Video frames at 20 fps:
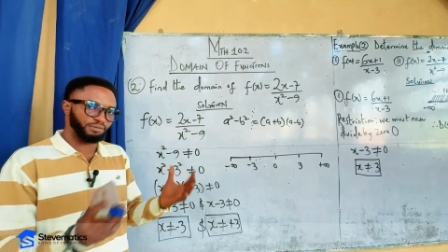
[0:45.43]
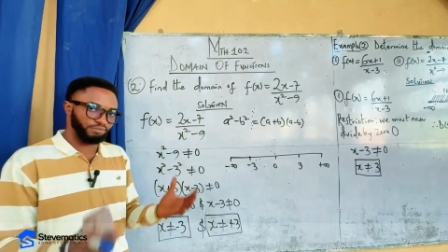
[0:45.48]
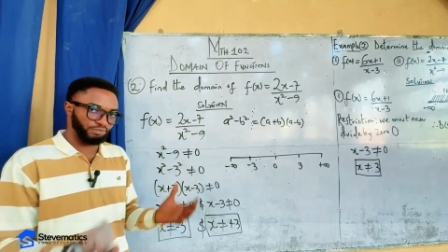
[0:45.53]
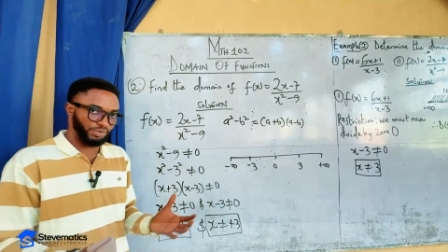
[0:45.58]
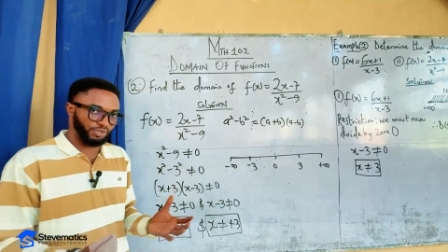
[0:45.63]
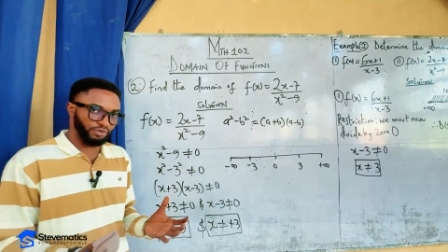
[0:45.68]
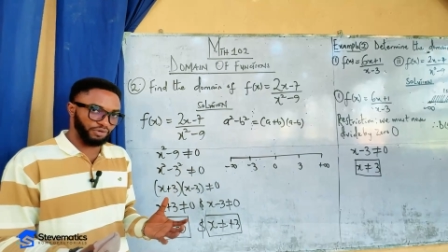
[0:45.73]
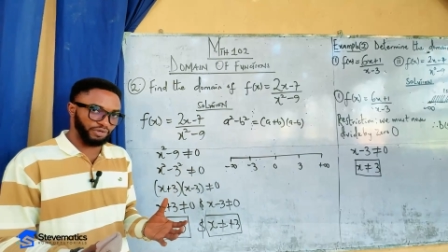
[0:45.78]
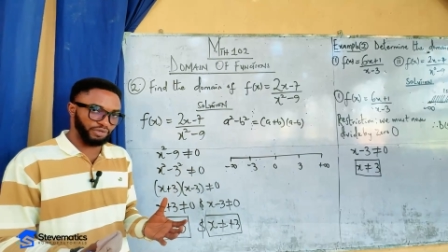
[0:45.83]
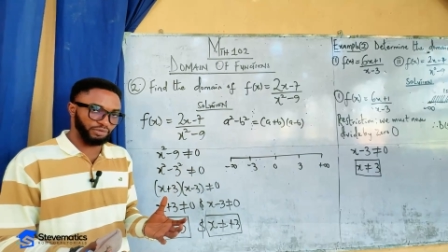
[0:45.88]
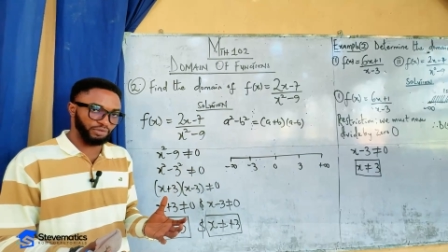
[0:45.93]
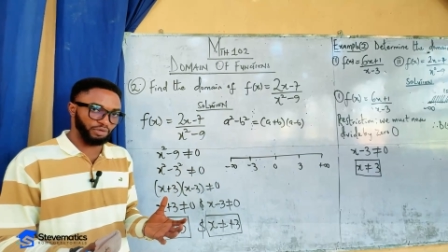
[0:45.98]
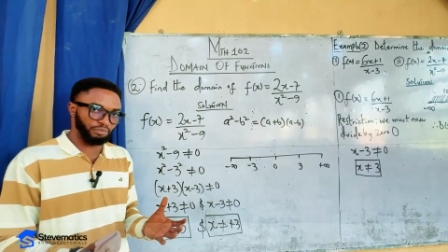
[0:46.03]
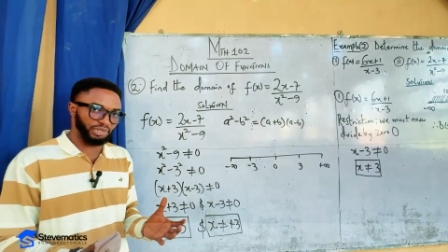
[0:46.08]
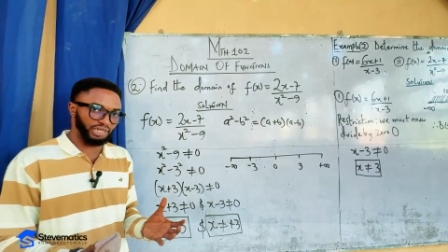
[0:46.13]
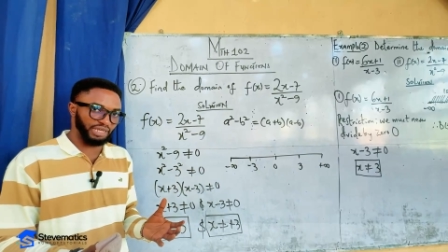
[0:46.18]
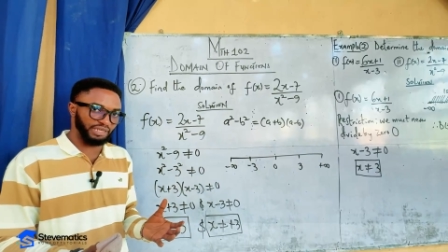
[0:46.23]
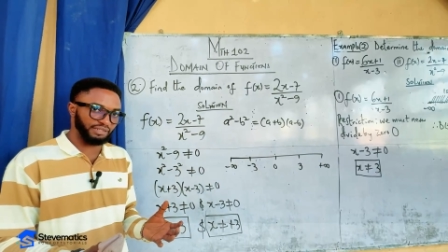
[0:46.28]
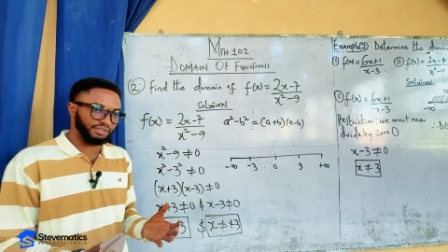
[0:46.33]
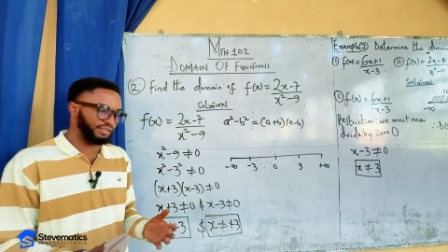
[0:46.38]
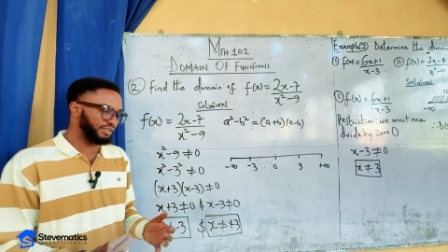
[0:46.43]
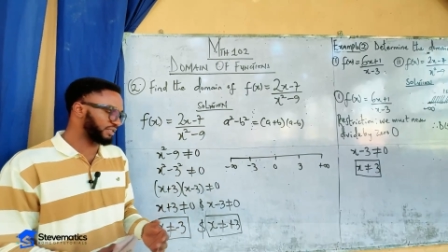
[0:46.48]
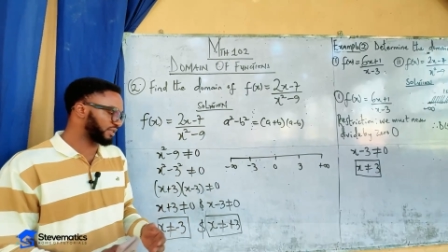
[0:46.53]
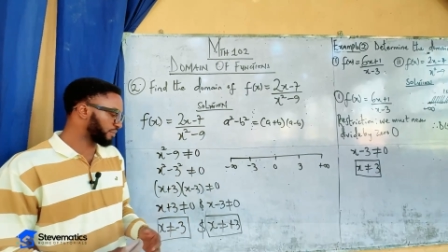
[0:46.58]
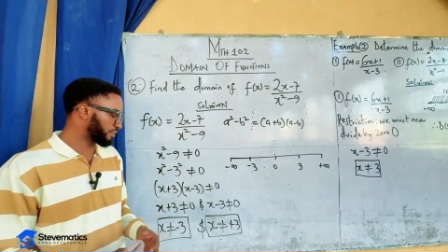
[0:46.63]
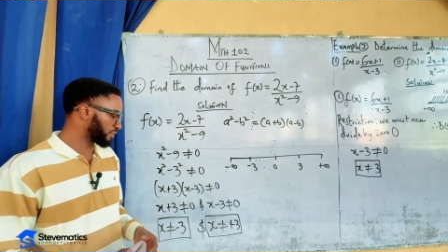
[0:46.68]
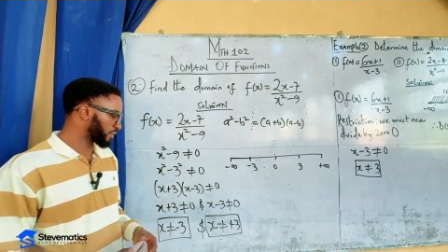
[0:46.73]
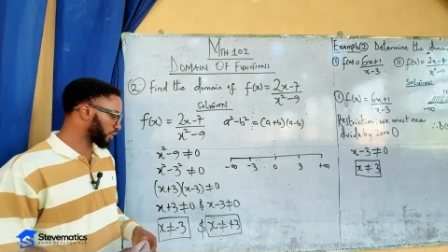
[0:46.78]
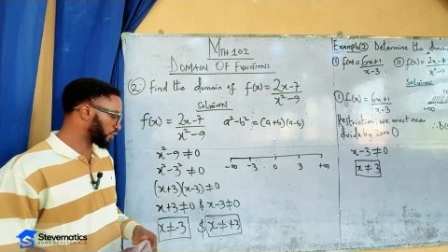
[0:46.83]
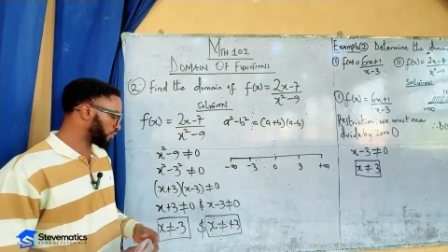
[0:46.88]
in your real number line system.
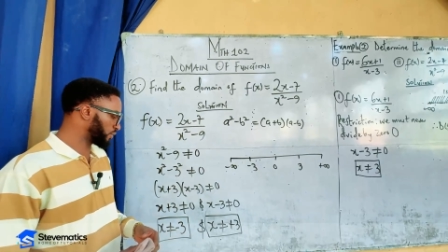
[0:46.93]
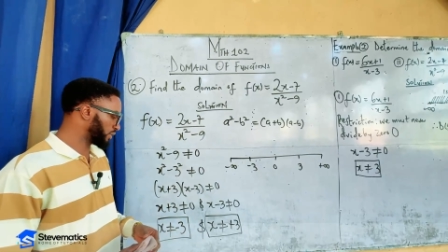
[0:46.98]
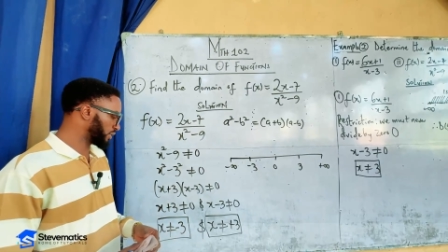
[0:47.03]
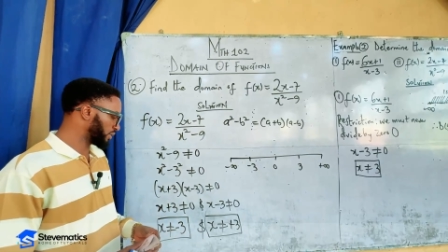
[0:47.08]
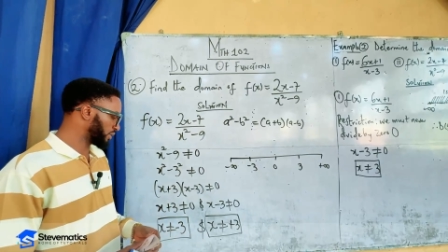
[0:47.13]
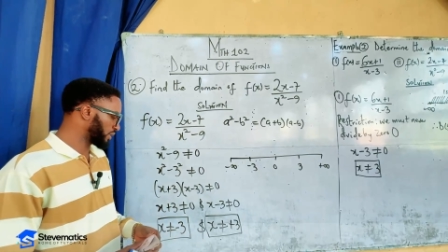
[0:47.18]
Good.